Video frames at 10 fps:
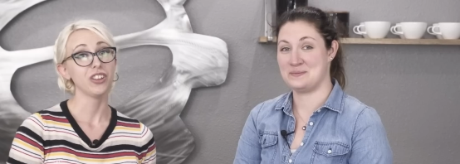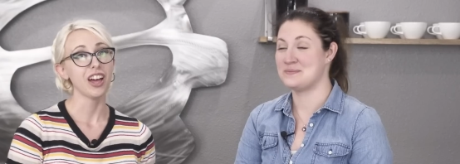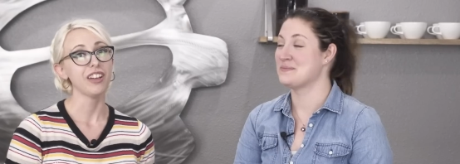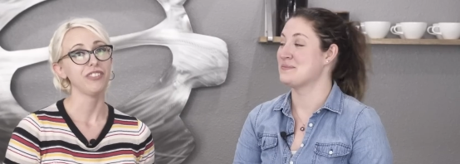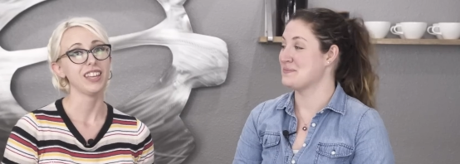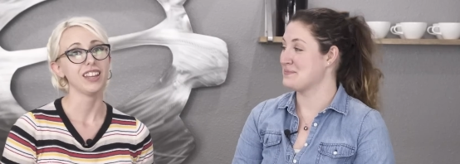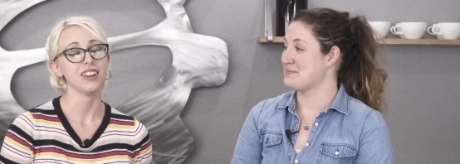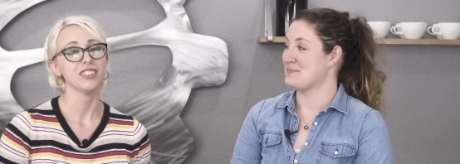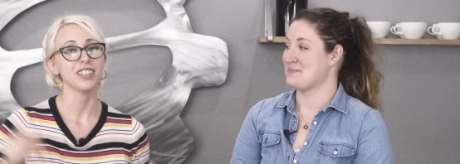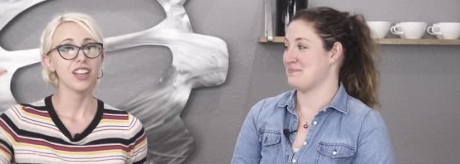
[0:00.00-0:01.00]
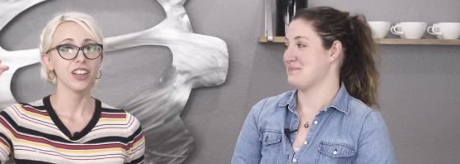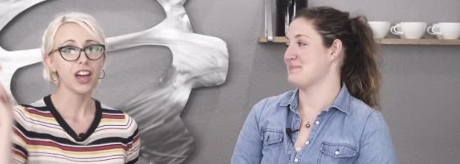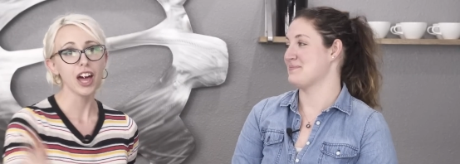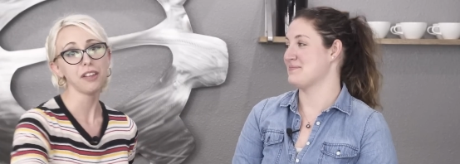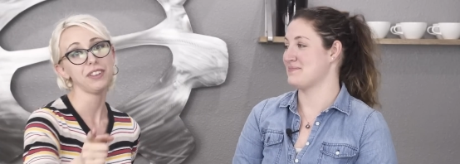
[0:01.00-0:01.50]
Speaker 1: Coffee Gears
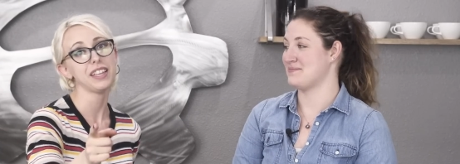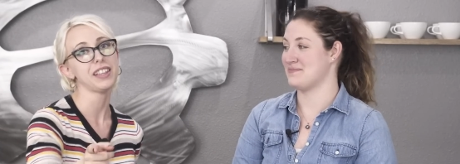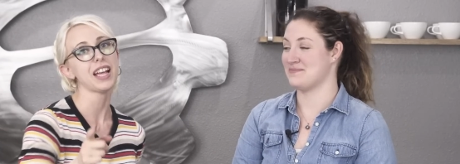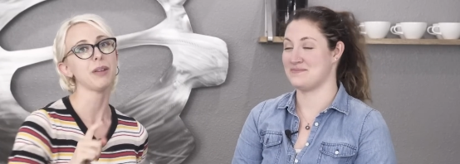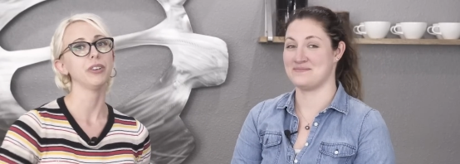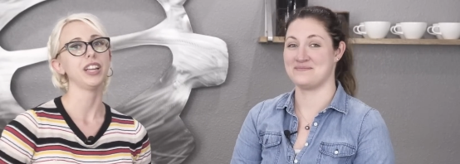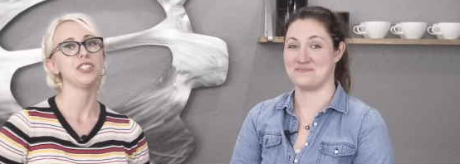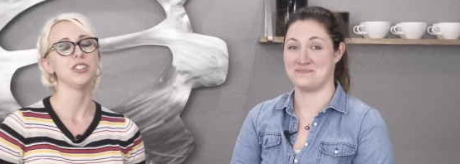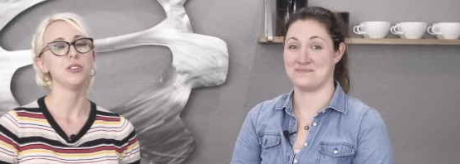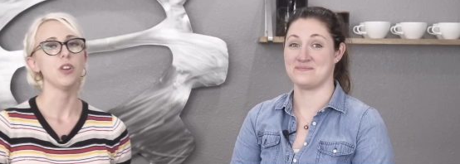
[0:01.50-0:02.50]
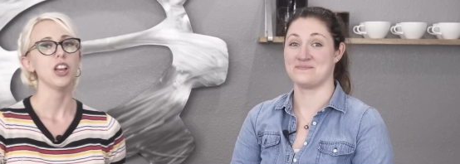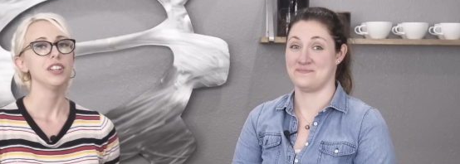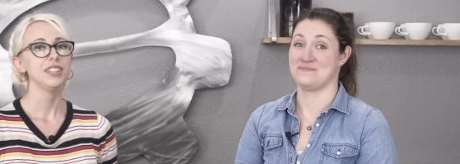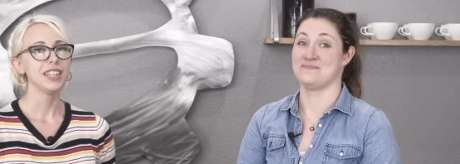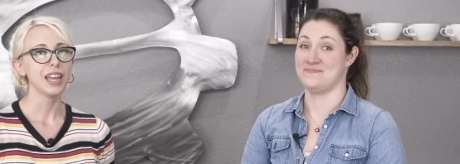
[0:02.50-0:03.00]
Coffee Collaboration.
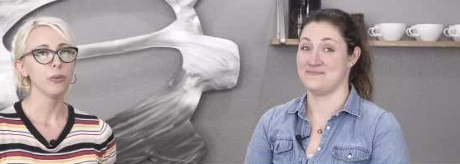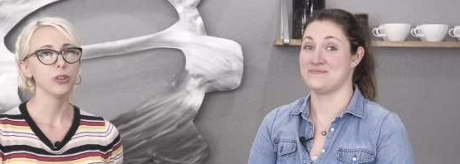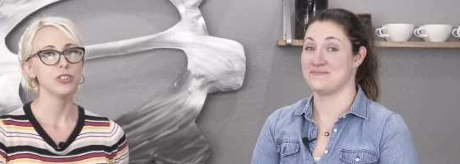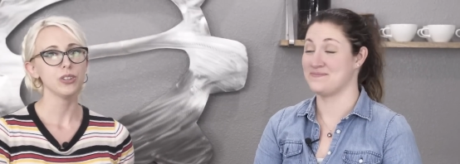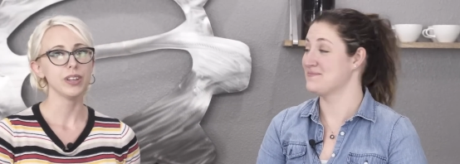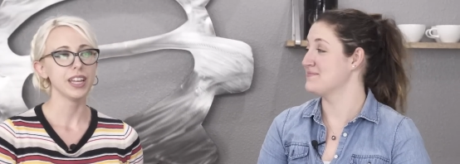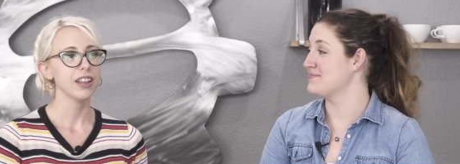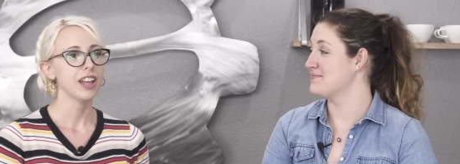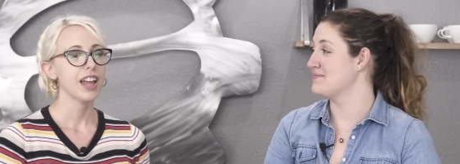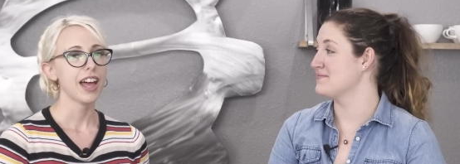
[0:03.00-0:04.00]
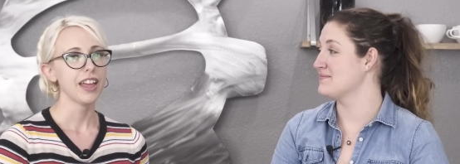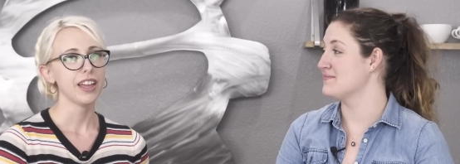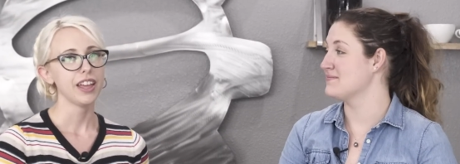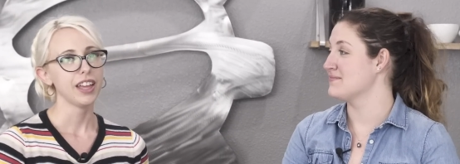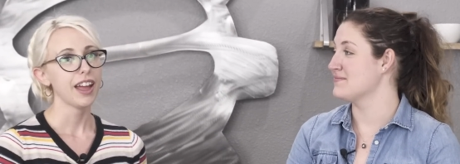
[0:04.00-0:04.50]
Today we're doing
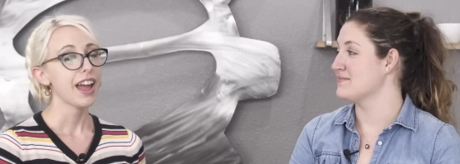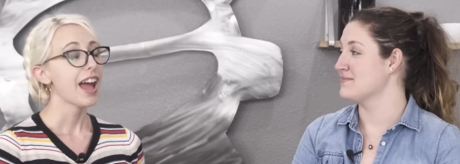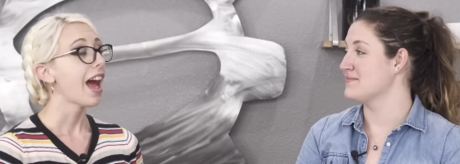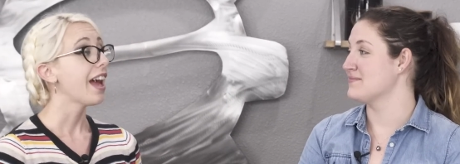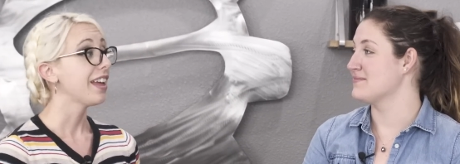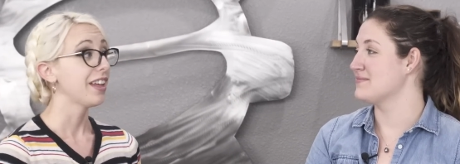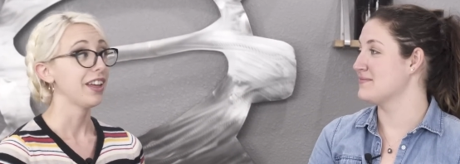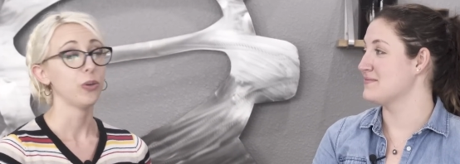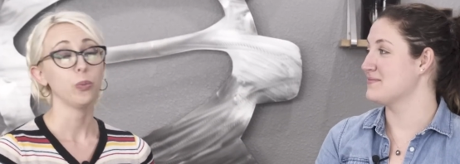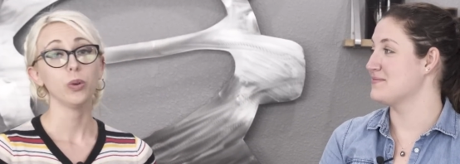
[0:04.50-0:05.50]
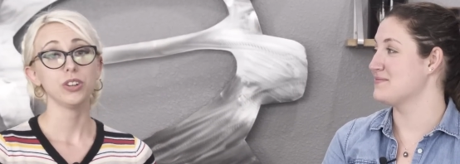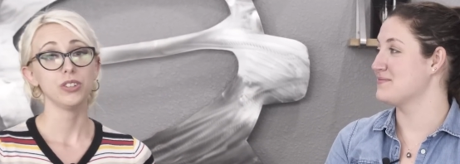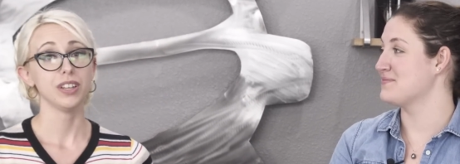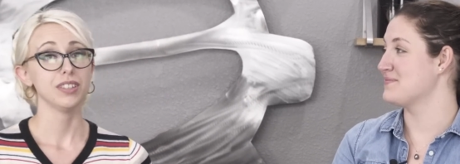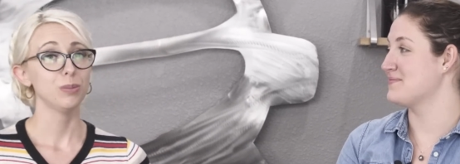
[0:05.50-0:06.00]
uh, uh, we're
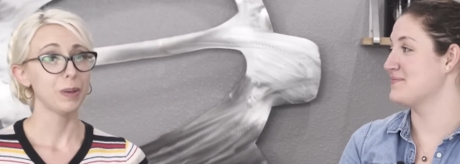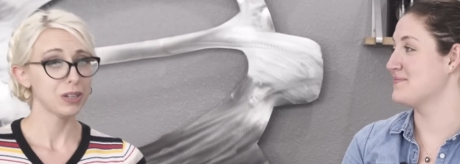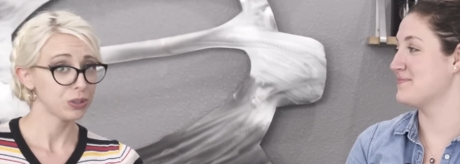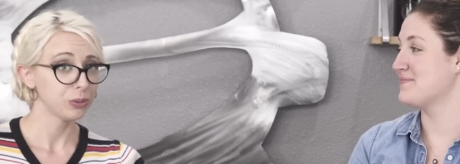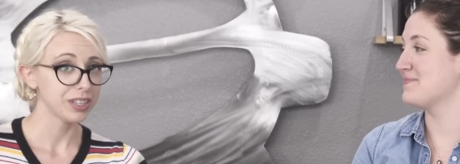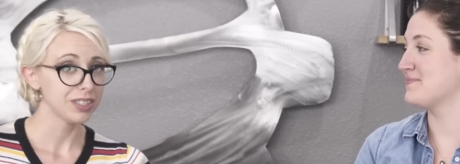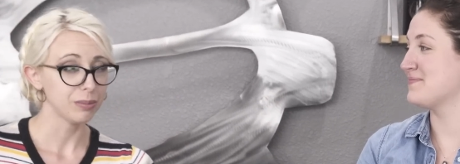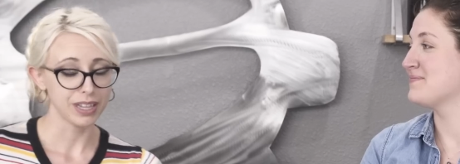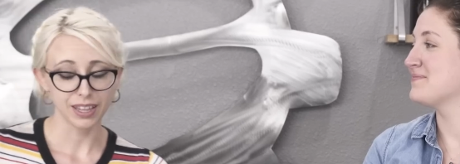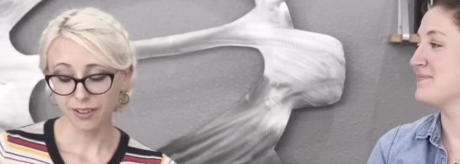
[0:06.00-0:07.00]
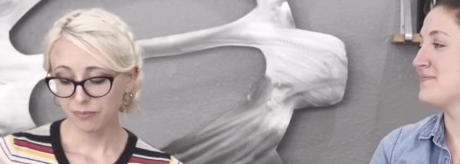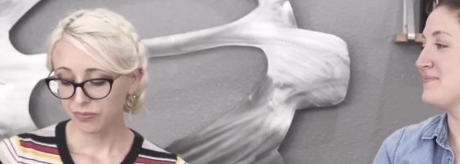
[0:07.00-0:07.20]
doing a special recipe